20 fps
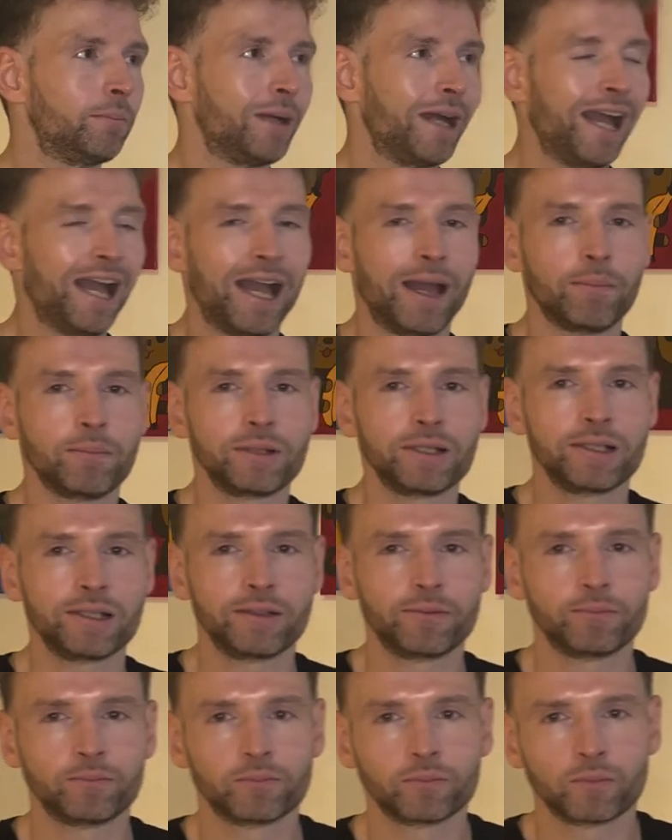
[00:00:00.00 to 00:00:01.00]
perhaps
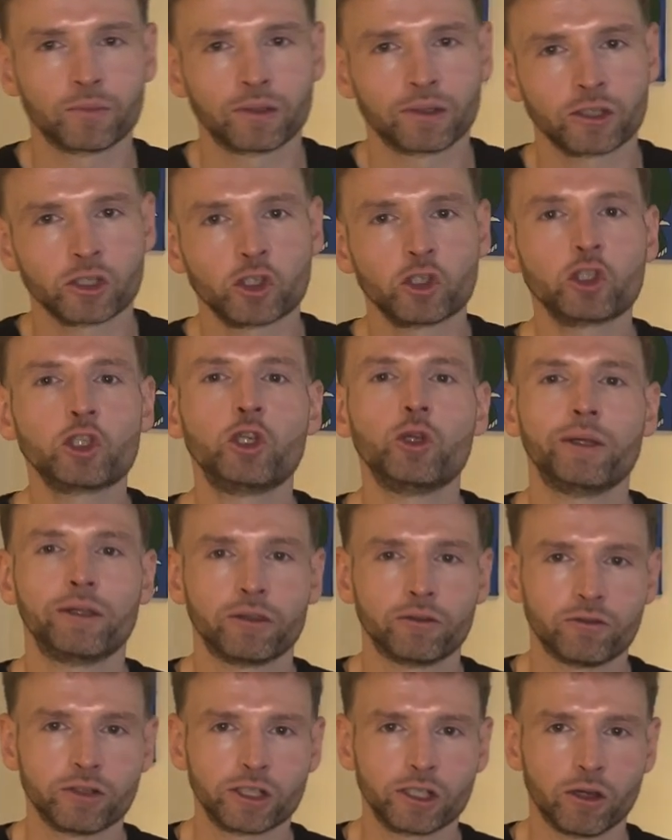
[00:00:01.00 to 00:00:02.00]

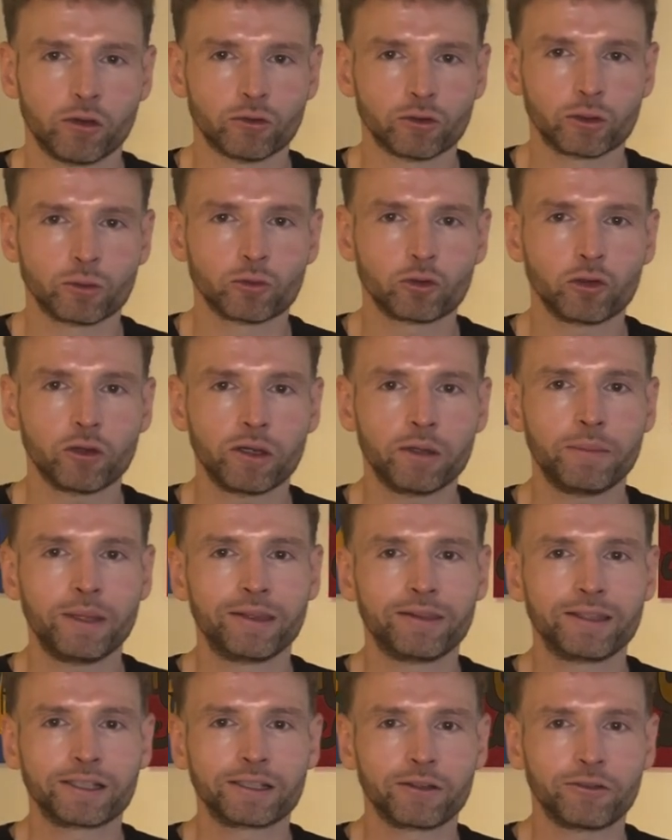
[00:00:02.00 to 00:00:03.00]
skewing the results. I'm trying to
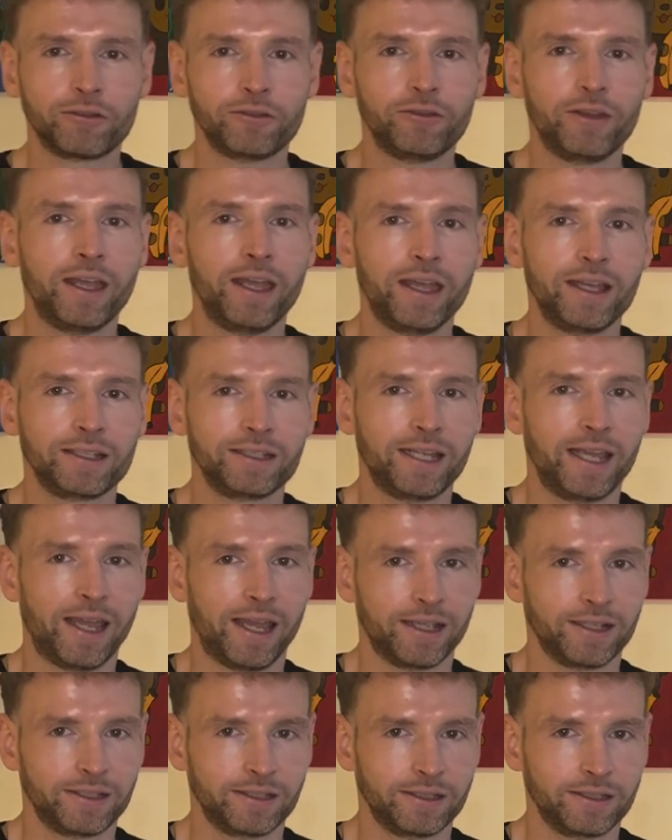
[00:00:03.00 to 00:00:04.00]
make this a fair
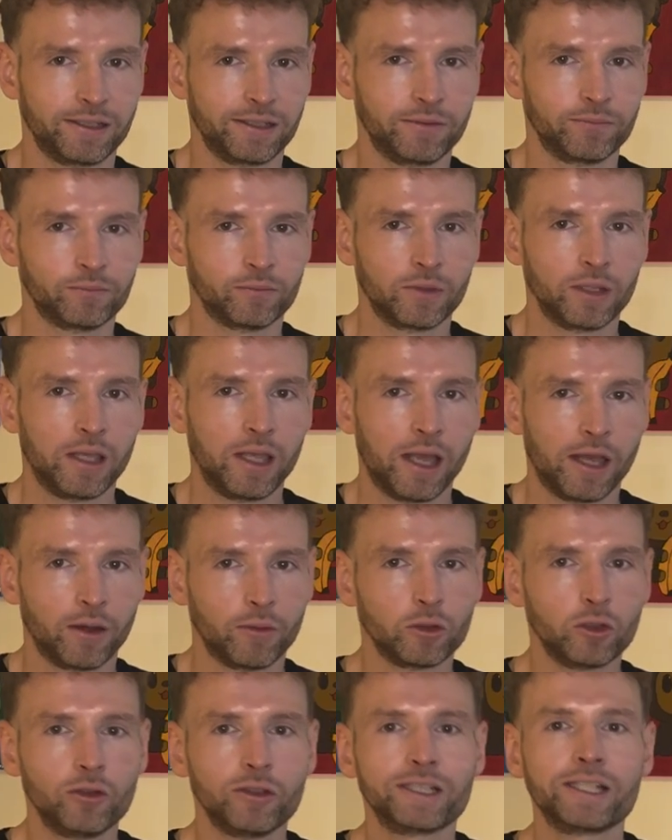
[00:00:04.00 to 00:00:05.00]
test. And
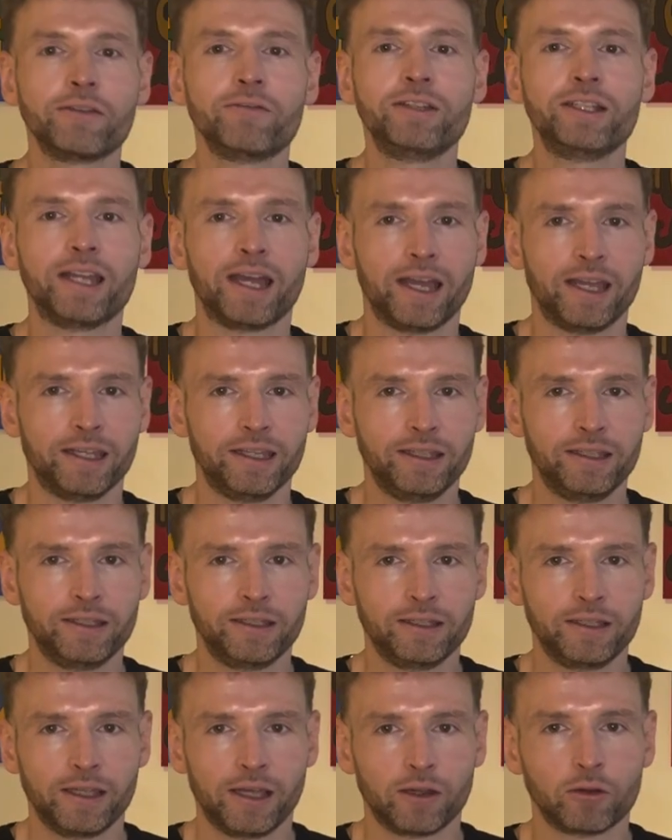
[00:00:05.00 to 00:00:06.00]
I'll do this every day,
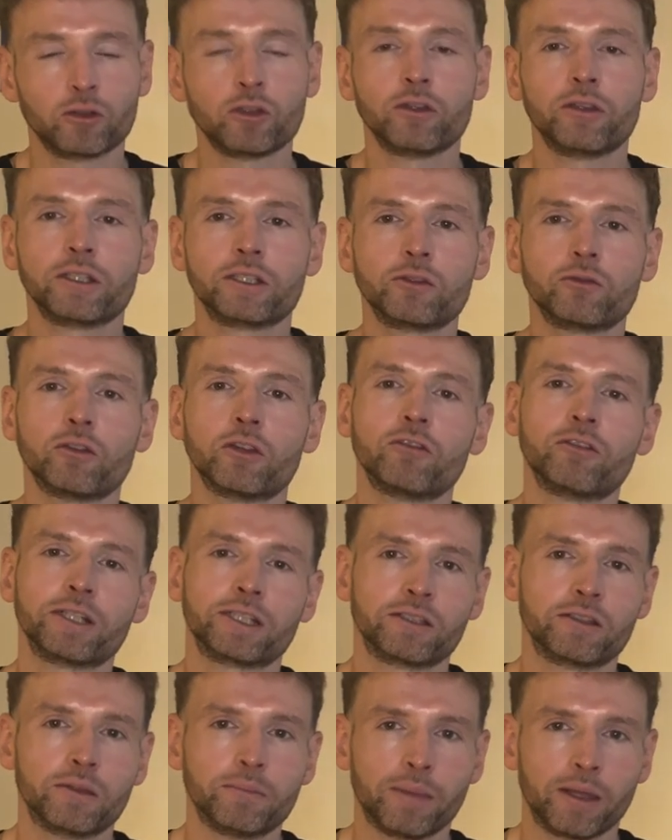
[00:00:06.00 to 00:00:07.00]
and I'll do this for the
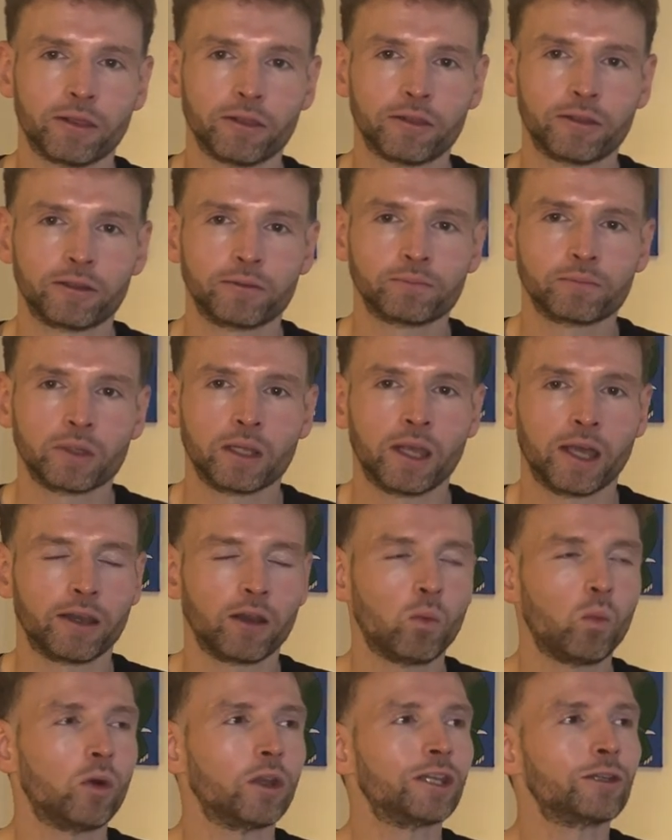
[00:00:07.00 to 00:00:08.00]
rest of the month. And
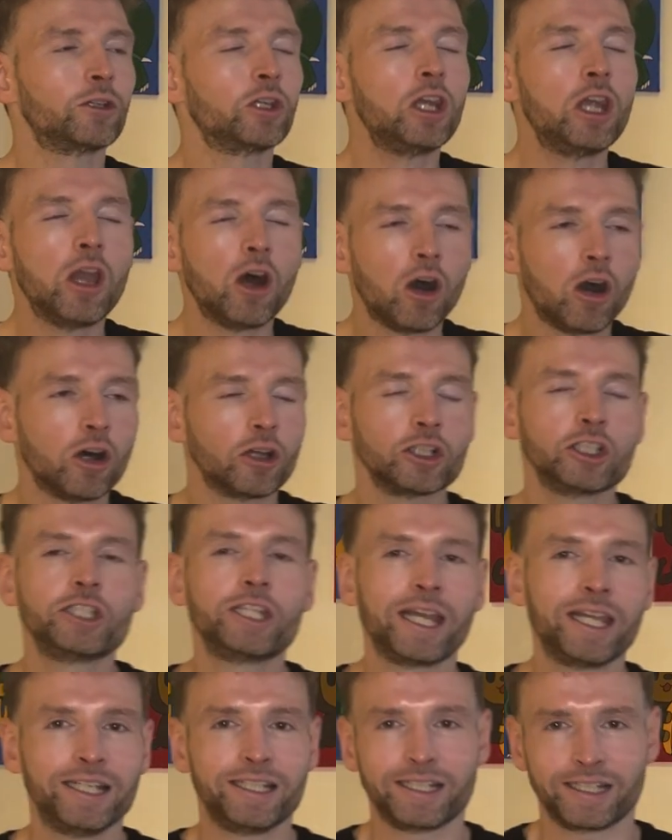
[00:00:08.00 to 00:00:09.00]
I want a large
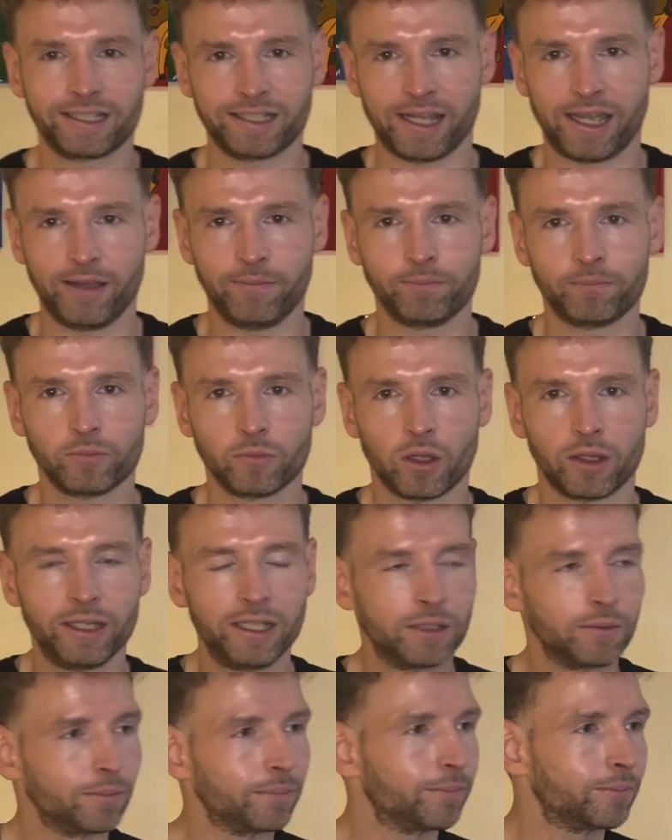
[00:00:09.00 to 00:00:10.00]
data set. I
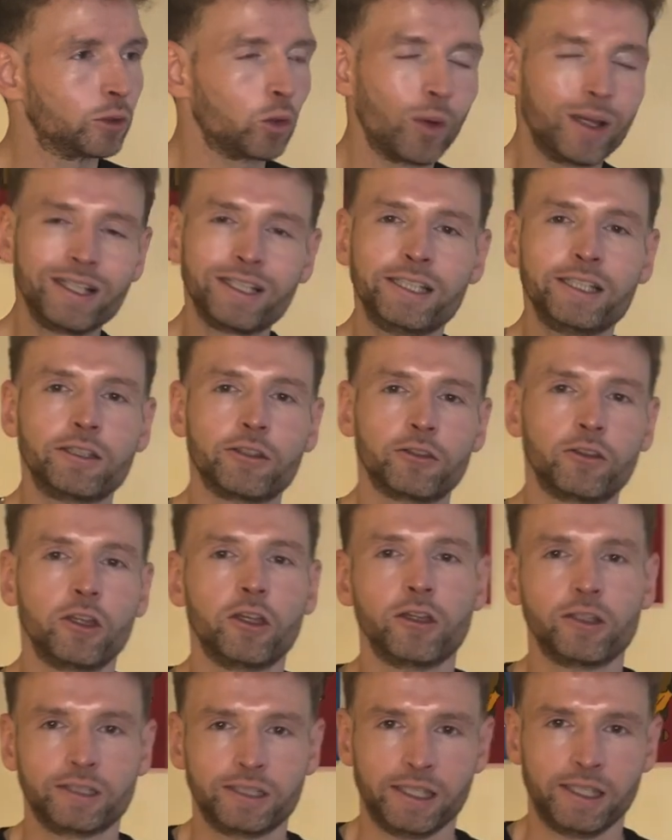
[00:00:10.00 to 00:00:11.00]
need 20 to
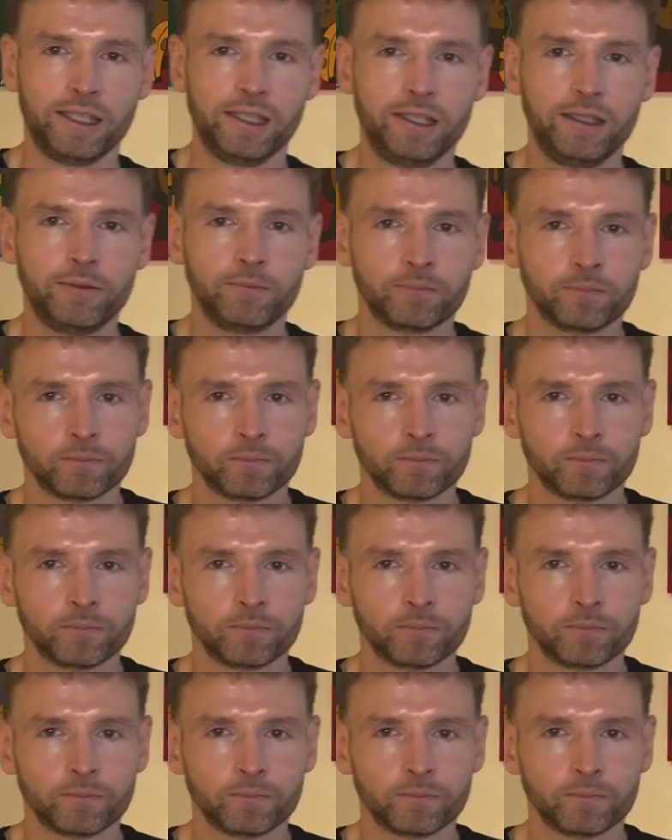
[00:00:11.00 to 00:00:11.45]
30